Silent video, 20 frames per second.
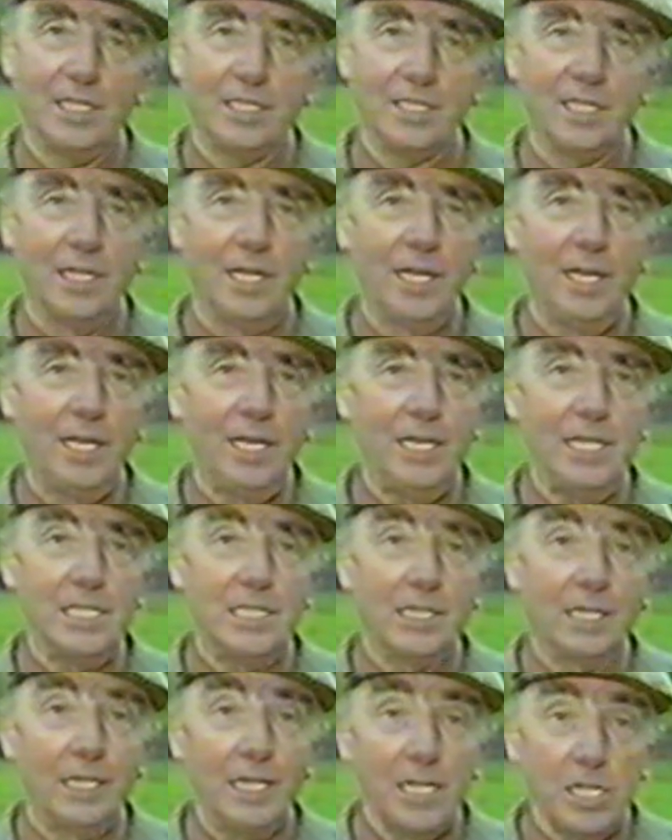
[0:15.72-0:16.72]
does.
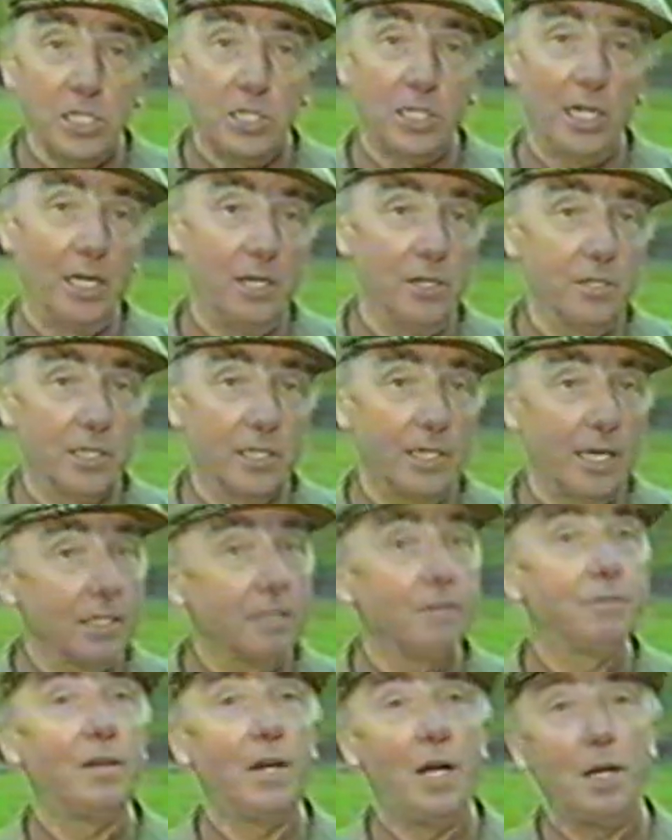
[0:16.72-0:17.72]
He's Glyn Jones,
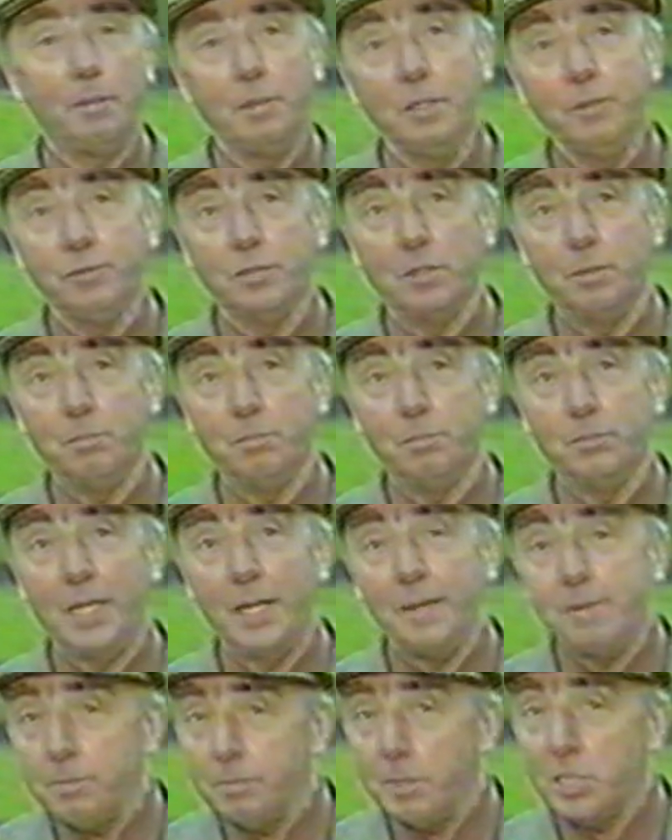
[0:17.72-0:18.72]
another farmer from
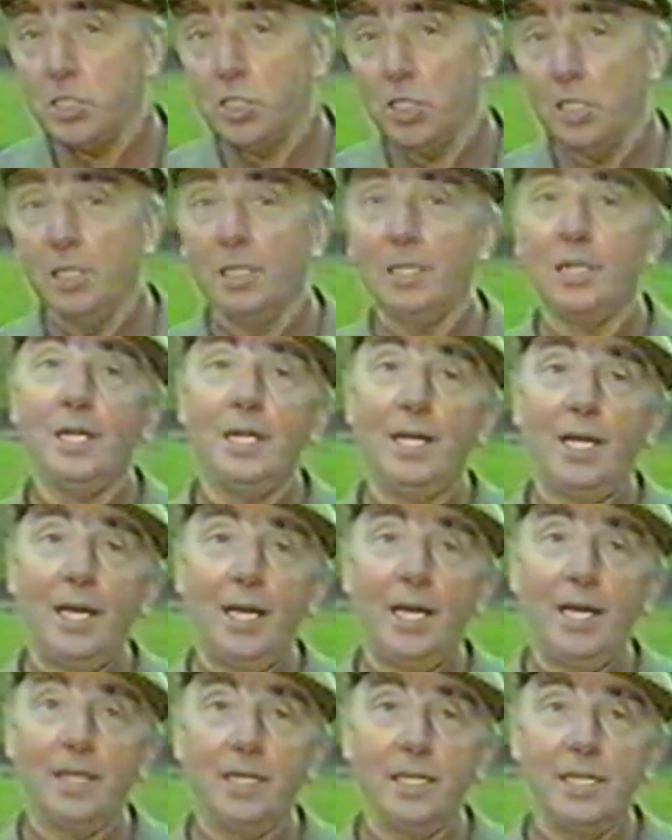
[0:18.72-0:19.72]
Denbighshire,
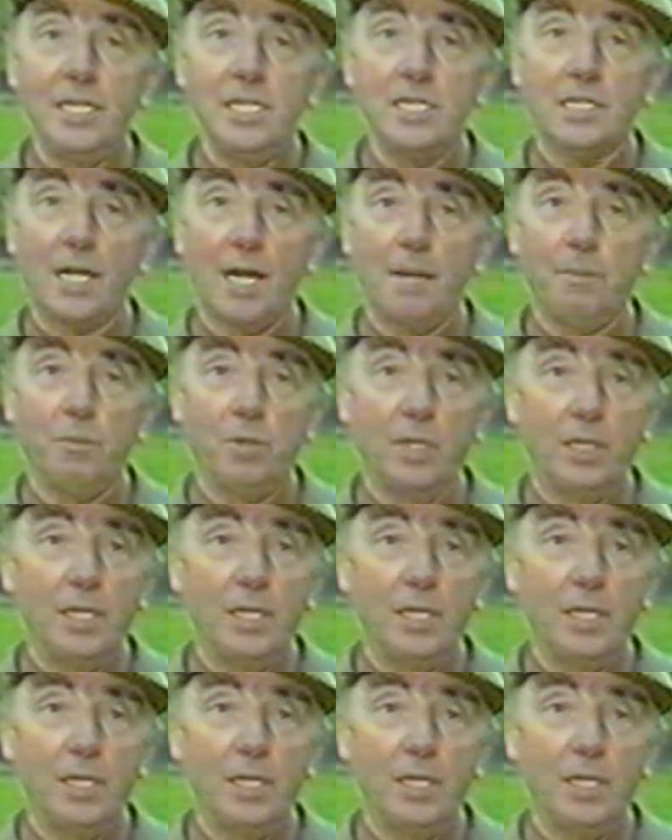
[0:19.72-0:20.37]
and he's come